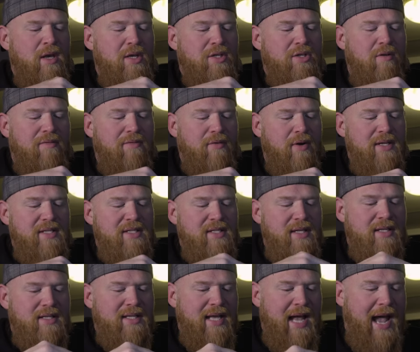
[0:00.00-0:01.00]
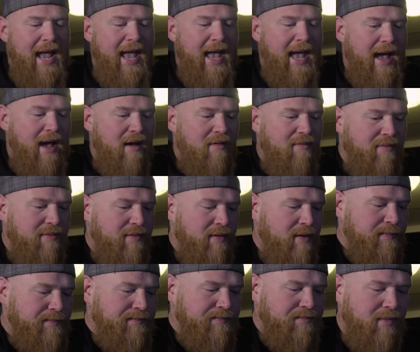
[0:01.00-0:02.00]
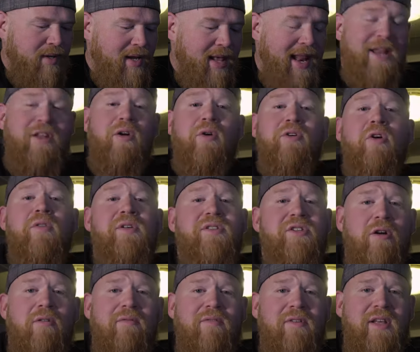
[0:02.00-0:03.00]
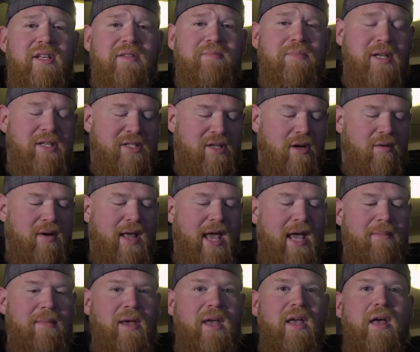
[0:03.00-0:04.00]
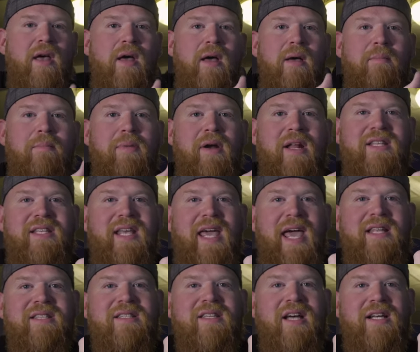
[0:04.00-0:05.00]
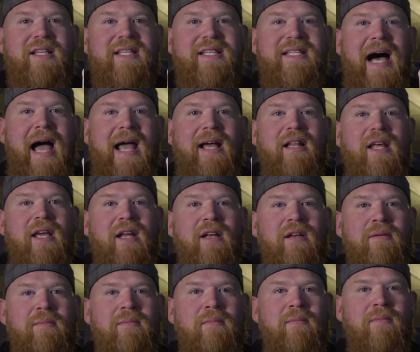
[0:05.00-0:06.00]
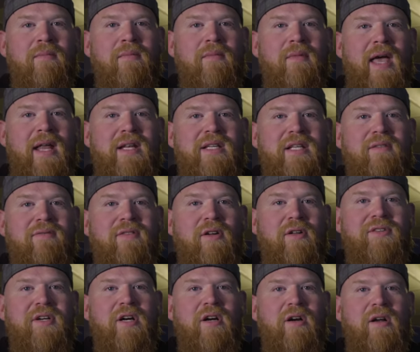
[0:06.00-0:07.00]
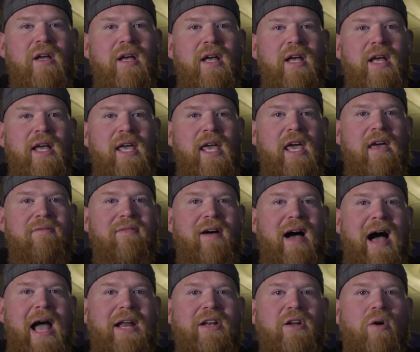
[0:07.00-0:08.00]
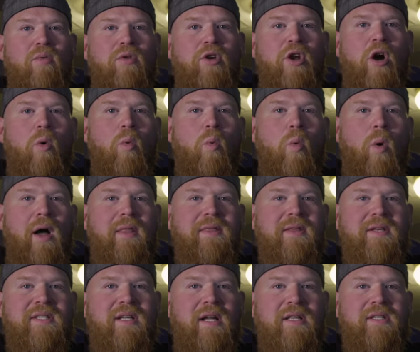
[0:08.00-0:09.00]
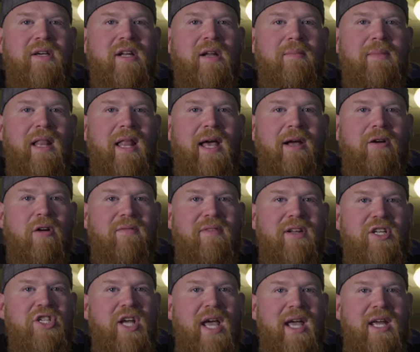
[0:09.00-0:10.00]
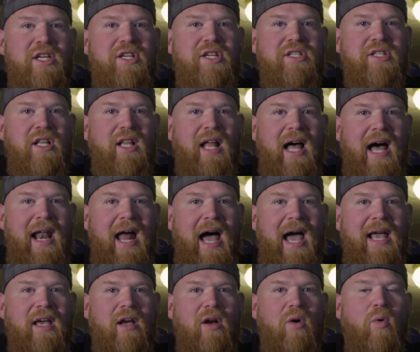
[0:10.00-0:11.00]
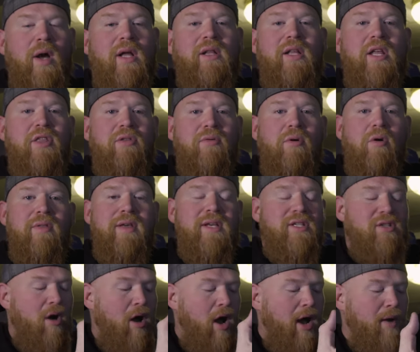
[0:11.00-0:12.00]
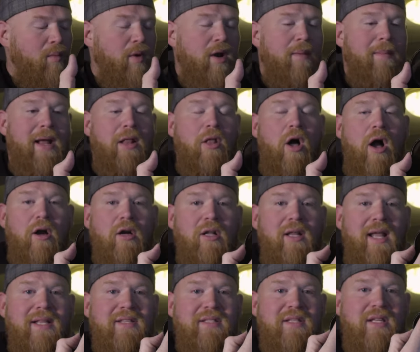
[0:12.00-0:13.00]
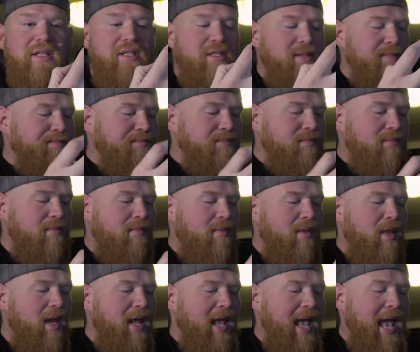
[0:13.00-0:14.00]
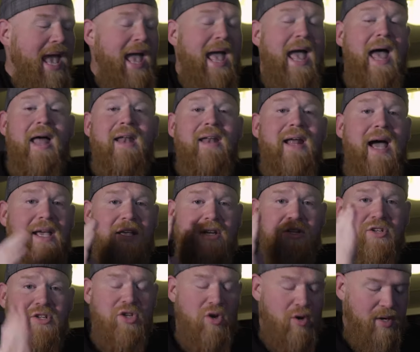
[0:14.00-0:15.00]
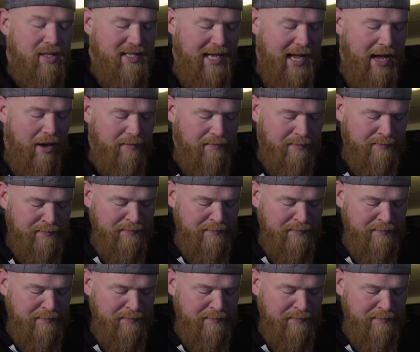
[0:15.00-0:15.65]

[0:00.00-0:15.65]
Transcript: So, for instance, I have, and I don't know the term for this, please don't hate me, but it's, it's a dialing ND filter. If I don't know what the sun's going to be like or if it changes a lot, I can quickly throw this on one of my longer lenses and I can just go to town.